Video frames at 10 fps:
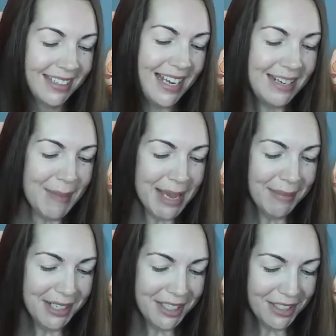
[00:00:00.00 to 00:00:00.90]
they make
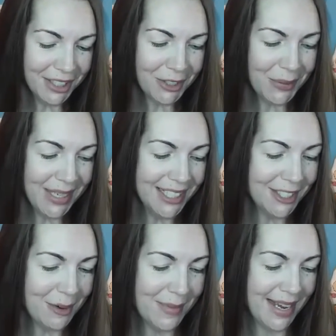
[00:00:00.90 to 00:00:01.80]
me just squeeze
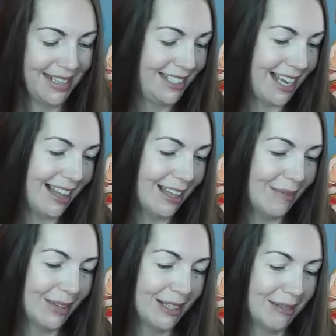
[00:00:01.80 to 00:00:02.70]
so much. I
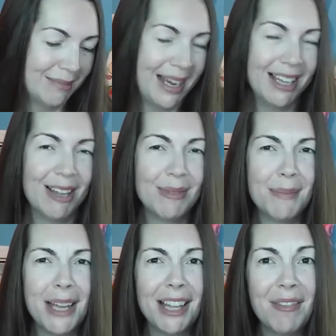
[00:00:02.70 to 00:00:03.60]
love them. I love
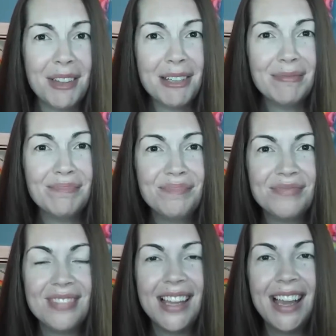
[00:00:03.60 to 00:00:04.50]
them. I love them.
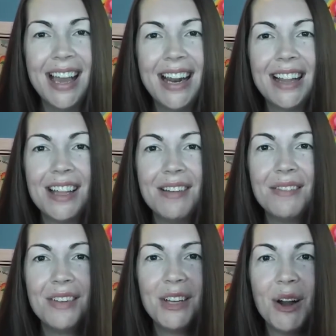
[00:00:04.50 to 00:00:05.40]
And I
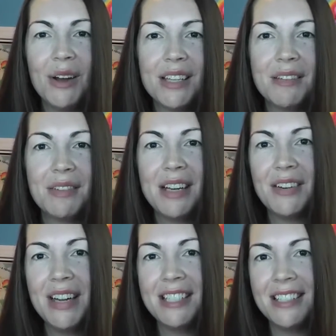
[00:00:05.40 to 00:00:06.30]
love, all the different
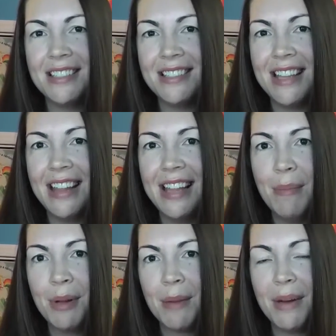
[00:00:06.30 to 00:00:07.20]
iterations that they
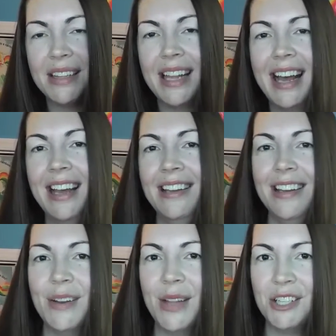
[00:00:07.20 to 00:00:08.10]
put up online.
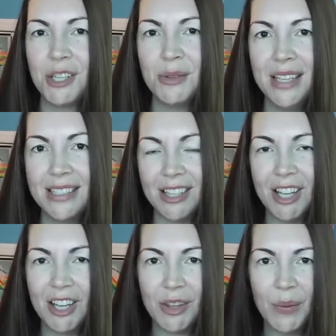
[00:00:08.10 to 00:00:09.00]
They showed these
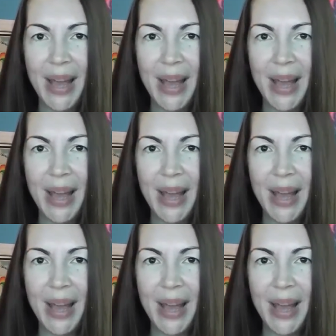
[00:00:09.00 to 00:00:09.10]
along the